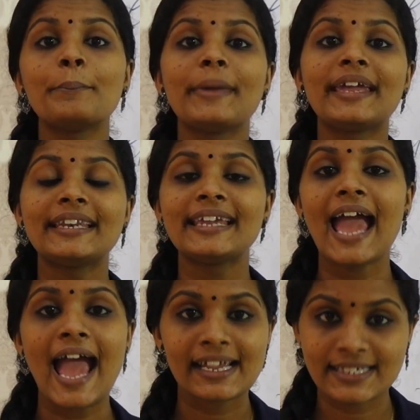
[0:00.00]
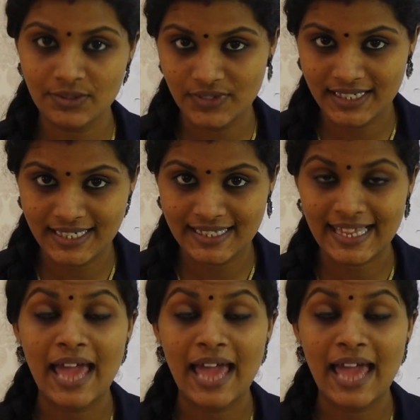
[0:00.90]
many activities